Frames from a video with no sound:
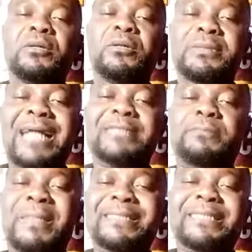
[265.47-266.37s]
That
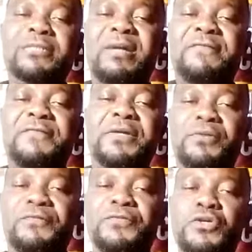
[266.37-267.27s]
particular friend
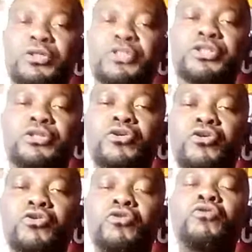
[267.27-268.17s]
of yours
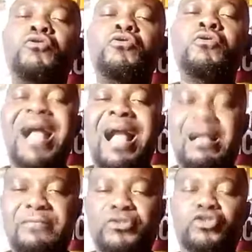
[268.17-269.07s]
who
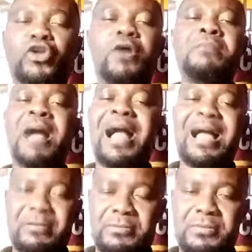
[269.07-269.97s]
have
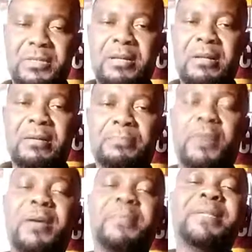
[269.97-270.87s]
somehow,
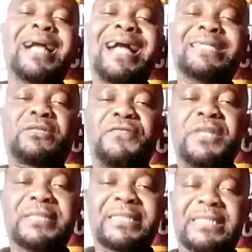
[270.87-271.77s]
probably out of
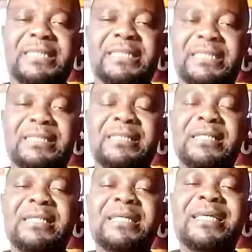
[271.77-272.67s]
necessity,
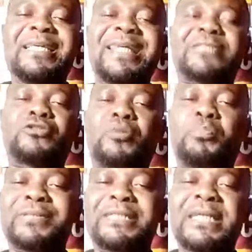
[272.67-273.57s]
he has
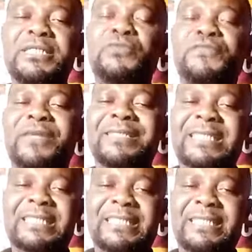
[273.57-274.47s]
supported you
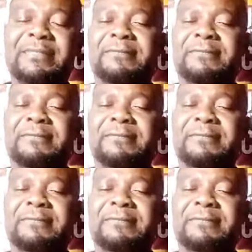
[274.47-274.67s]
financially.